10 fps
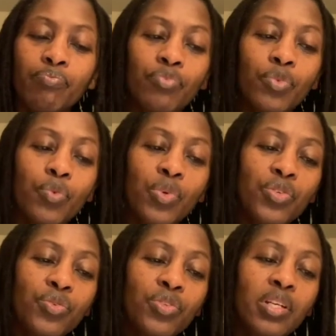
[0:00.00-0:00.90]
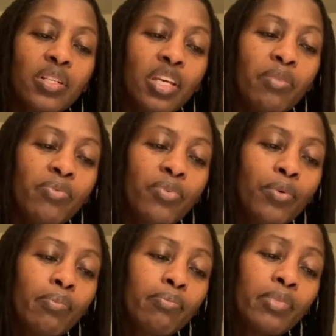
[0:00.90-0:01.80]
questions that came
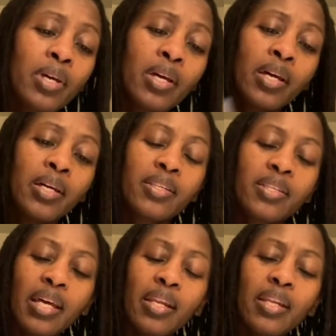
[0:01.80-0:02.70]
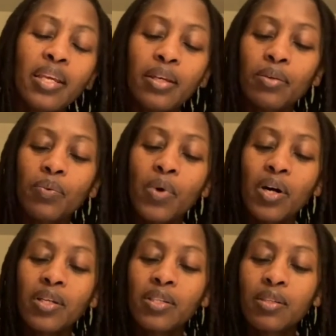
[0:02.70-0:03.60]
from Sunday
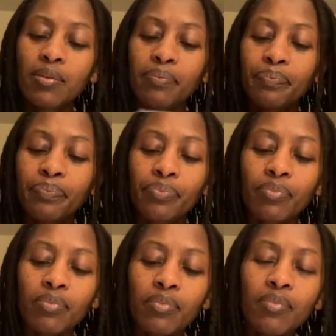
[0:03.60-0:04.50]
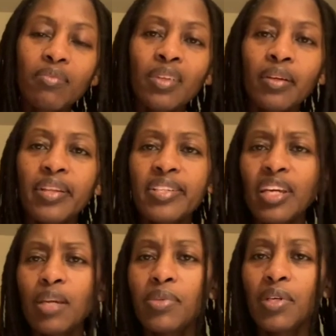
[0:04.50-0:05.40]
was the
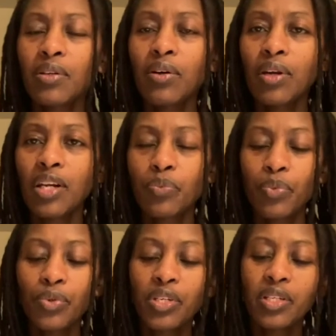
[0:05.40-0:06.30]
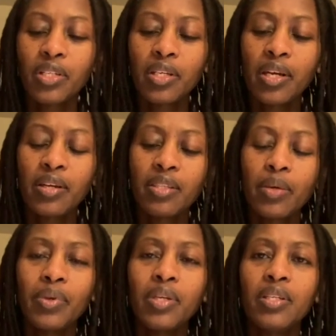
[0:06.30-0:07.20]
times that God has protected us the
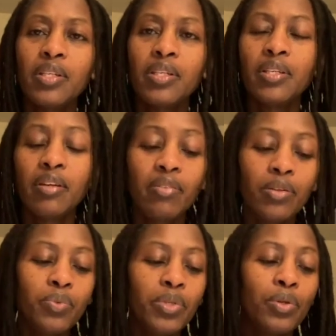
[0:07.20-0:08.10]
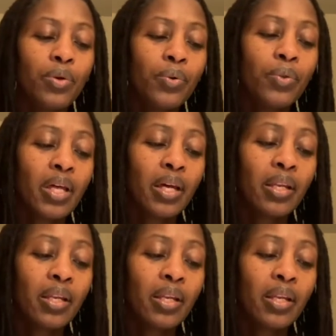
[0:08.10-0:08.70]
way he did David. We know that